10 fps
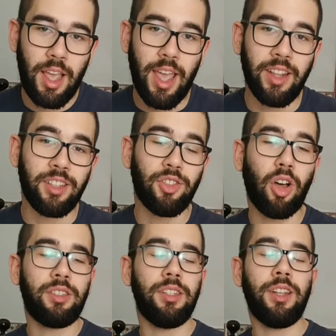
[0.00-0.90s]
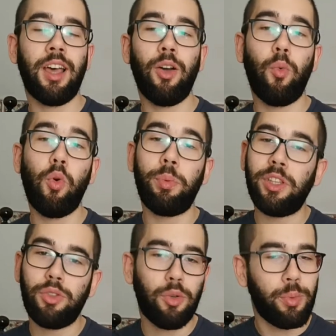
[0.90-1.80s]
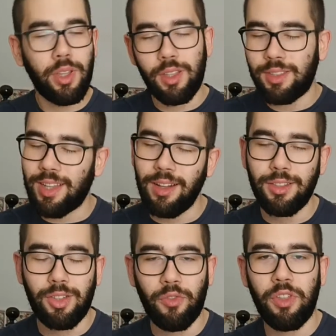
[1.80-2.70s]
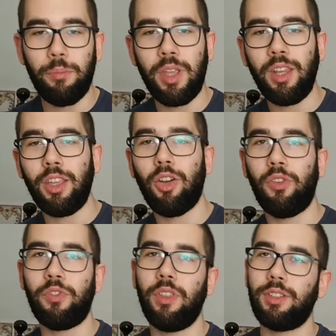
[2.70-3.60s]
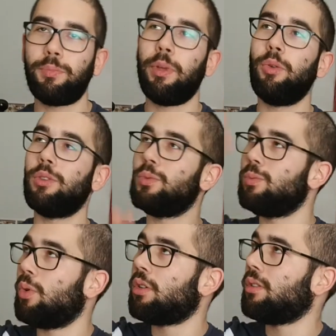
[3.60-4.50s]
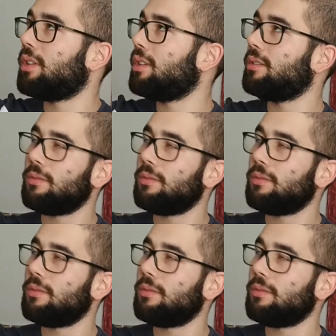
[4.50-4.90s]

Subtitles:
and not in a wooby-dooby sense of the meaning of the spirit world and